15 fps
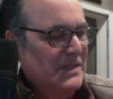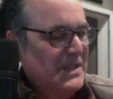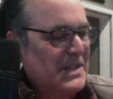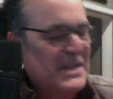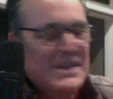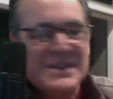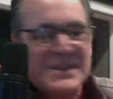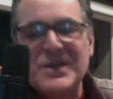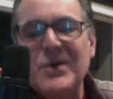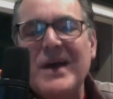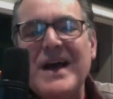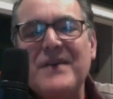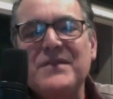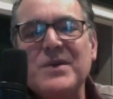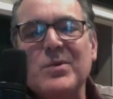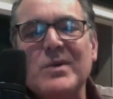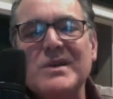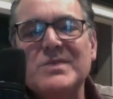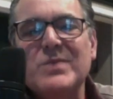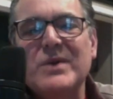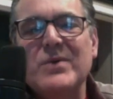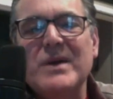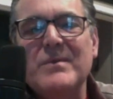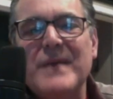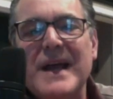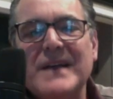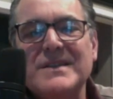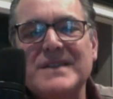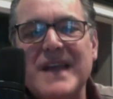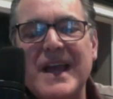So afterwards, we went
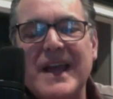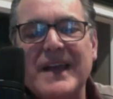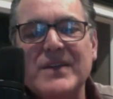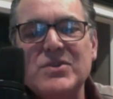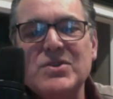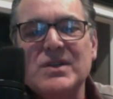backstage,